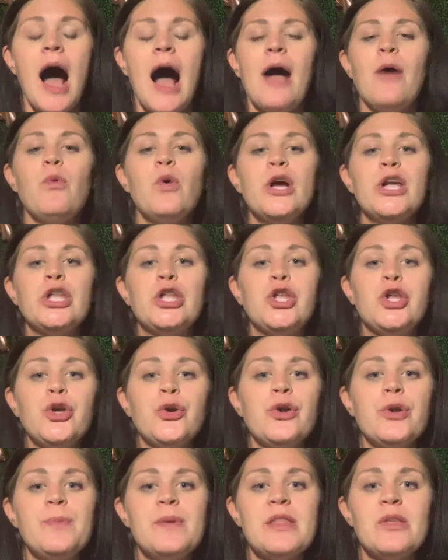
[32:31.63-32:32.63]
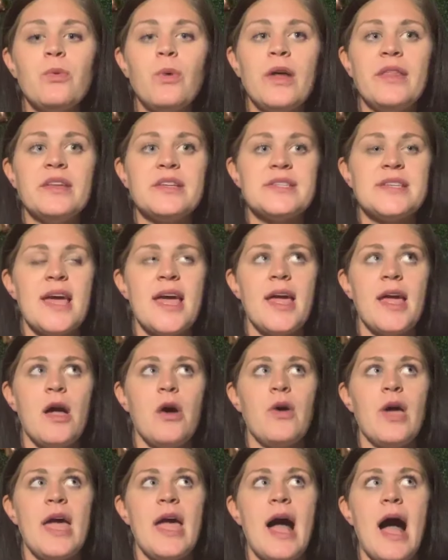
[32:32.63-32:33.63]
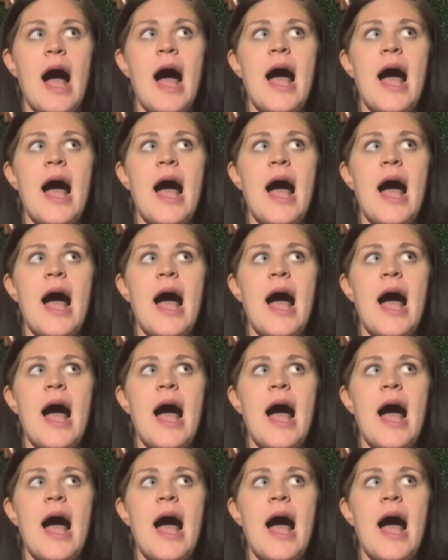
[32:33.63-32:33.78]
I want you to be the one to say, okay,